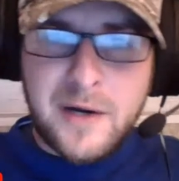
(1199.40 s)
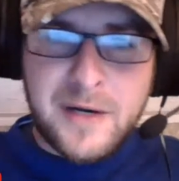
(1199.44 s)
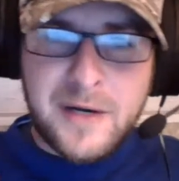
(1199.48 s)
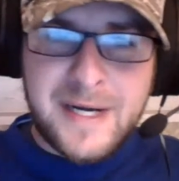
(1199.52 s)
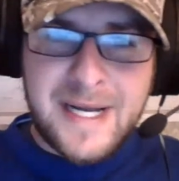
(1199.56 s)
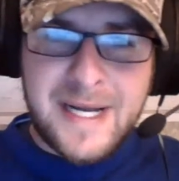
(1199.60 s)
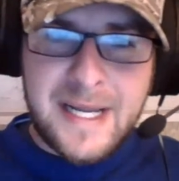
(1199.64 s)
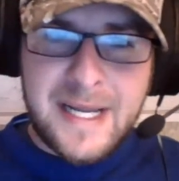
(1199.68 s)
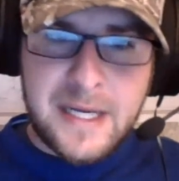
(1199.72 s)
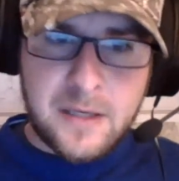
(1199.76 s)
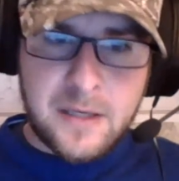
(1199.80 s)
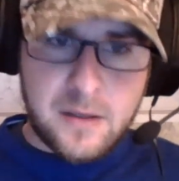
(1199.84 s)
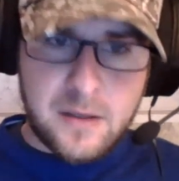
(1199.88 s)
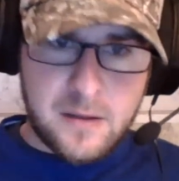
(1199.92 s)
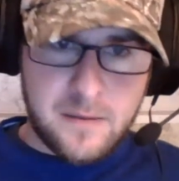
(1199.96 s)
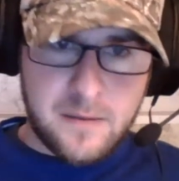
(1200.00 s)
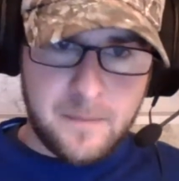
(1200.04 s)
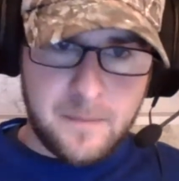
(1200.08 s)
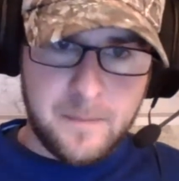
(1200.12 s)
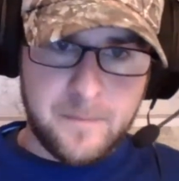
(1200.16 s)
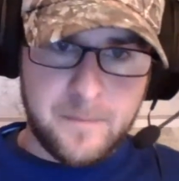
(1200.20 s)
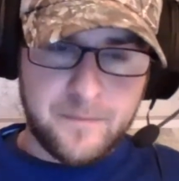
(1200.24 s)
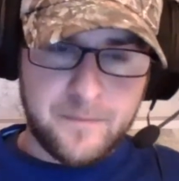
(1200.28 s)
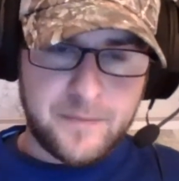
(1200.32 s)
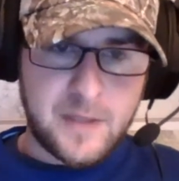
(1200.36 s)
near
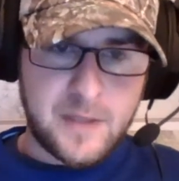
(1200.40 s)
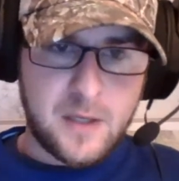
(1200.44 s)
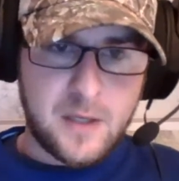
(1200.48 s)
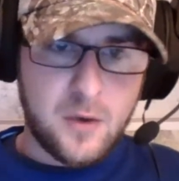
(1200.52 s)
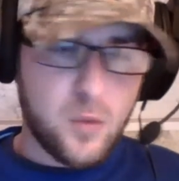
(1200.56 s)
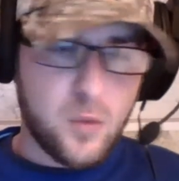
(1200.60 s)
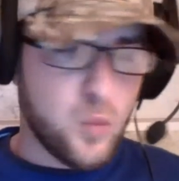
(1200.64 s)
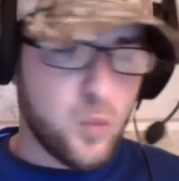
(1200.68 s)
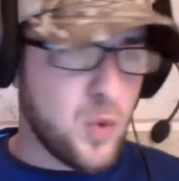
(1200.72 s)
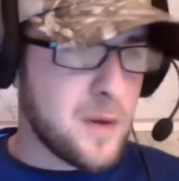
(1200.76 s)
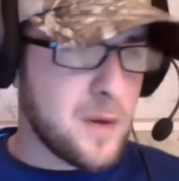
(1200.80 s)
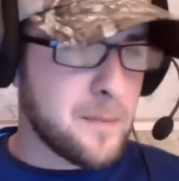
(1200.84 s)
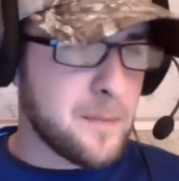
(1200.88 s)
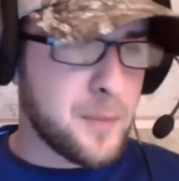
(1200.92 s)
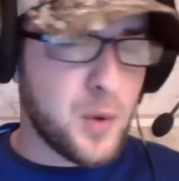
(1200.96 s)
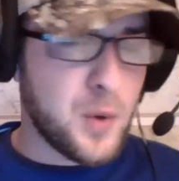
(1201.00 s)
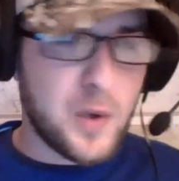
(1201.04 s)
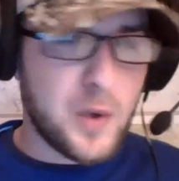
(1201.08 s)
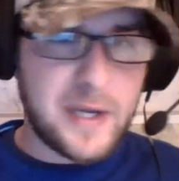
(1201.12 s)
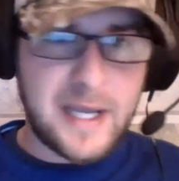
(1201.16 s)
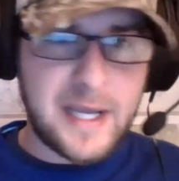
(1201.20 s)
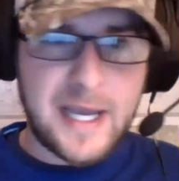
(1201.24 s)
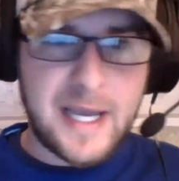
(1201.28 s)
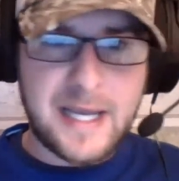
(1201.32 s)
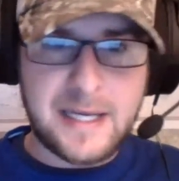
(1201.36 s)

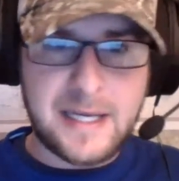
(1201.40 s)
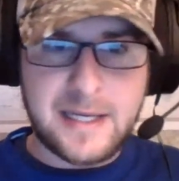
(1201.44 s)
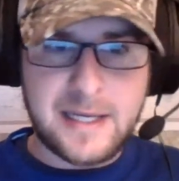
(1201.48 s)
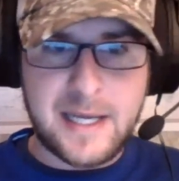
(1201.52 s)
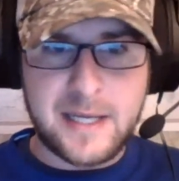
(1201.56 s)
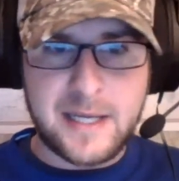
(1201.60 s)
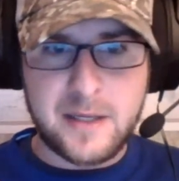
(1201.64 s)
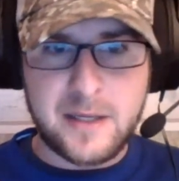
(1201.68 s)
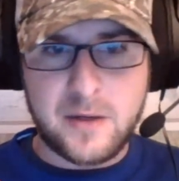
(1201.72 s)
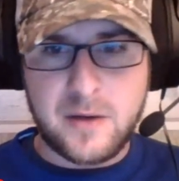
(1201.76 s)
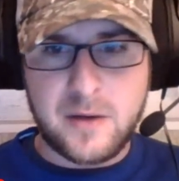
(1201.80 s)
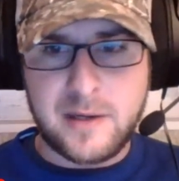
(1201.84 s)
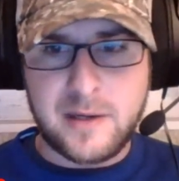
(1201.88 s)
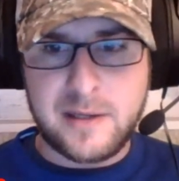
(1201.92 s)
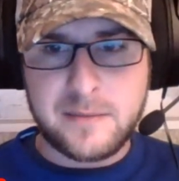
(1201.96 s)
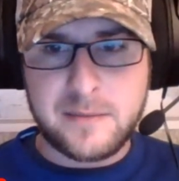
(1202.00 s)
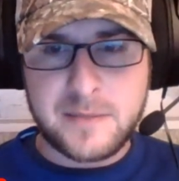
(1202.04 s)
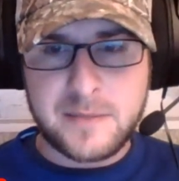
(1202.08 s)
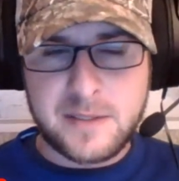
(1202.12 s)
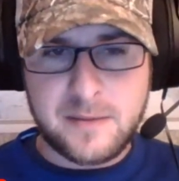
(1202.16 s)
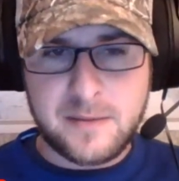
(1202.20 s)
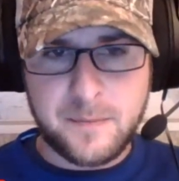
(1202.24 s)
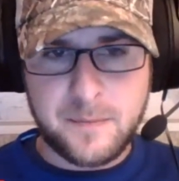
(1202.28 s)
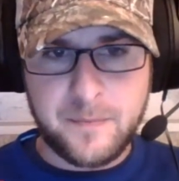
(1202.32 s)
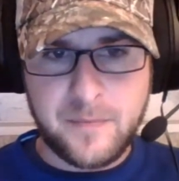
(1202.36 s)
1.8
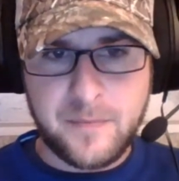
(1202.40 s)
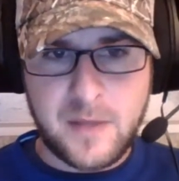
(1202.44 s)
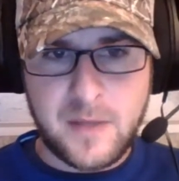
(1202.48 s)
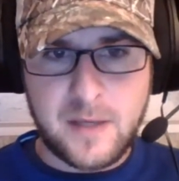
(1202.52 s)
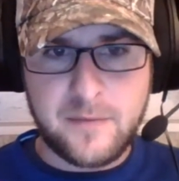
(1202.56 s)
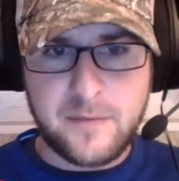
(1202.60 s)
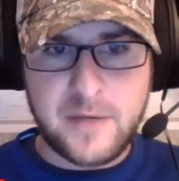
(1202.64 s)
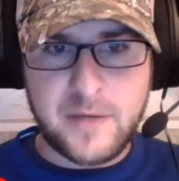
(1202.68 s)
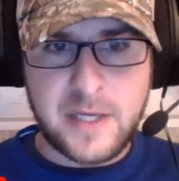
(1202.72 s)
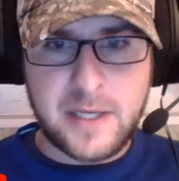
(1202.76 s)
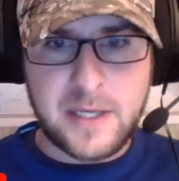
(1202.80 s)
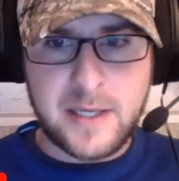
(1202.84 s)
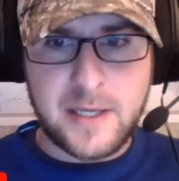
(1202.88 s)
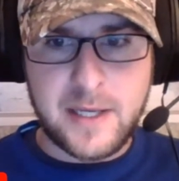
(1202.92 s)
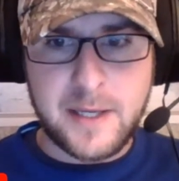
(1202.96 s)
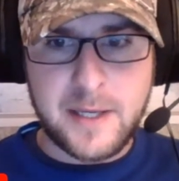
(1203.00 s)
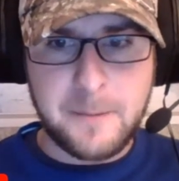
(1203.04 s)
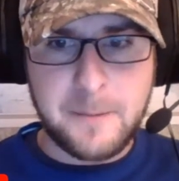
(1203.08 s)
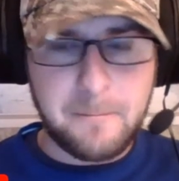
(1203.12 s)
nanograms of DNA.